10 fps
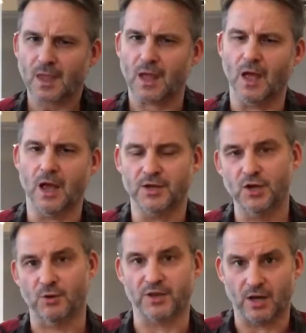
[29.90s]
Uh, you
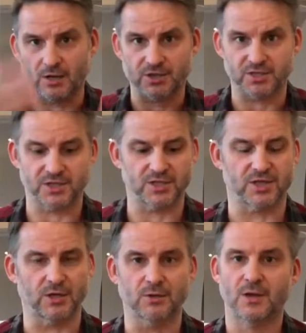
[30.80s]
know what they are because you can see the
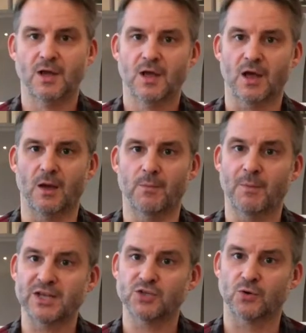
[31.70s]
title, um, but
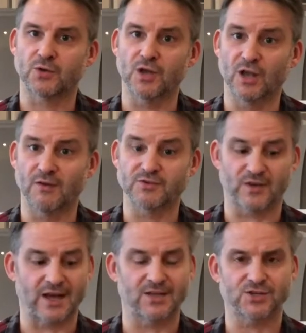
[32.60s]
my daughter loves
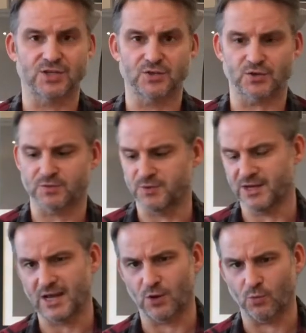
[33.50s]
Vans, she's got some
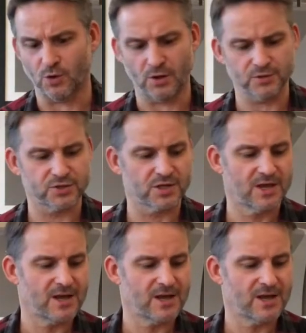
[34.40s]
yellow ones,